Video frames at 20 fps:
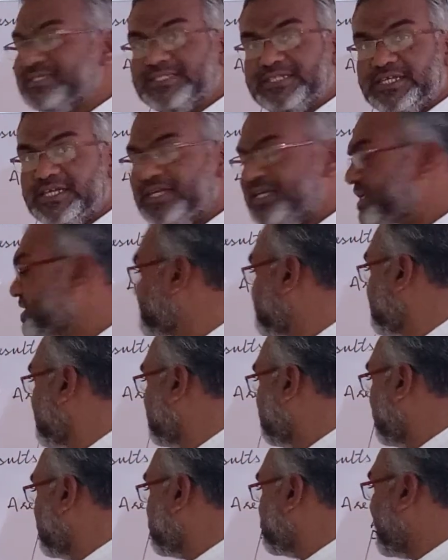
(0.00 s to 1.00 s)
C is
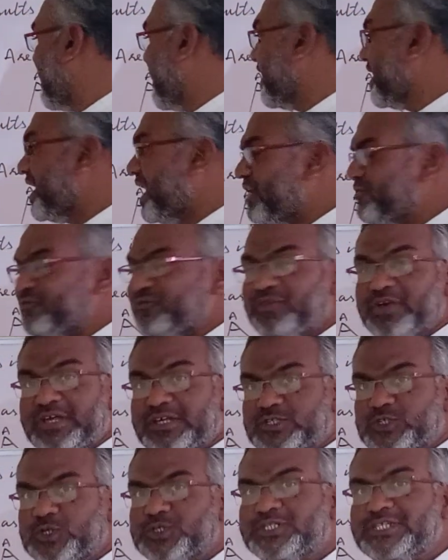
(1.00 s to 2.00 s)
equal to angle
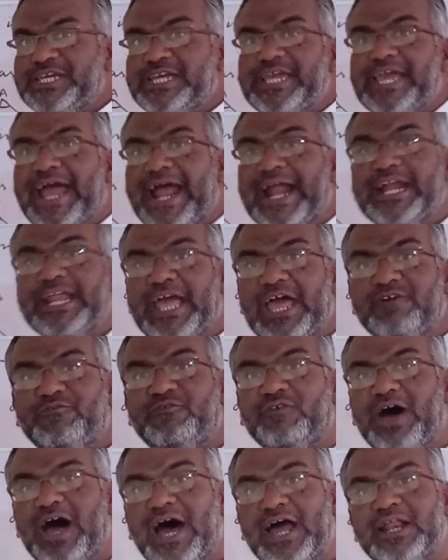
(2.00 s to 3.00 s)
F, so C and
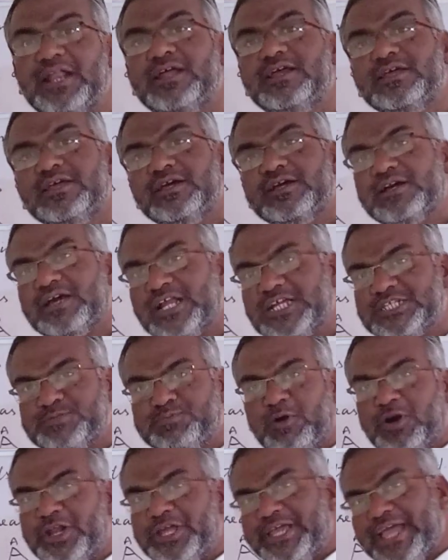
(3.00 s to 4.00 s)
F are
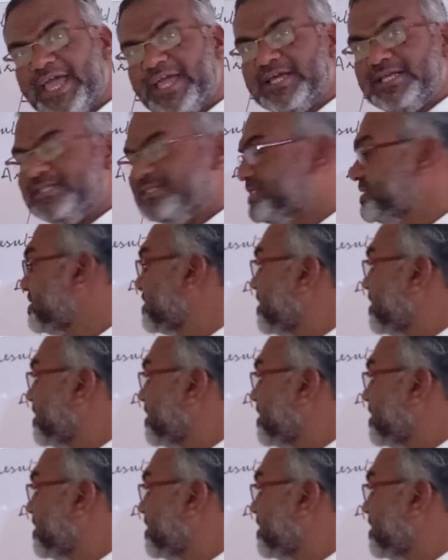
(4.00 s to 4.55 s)
corresponding angles.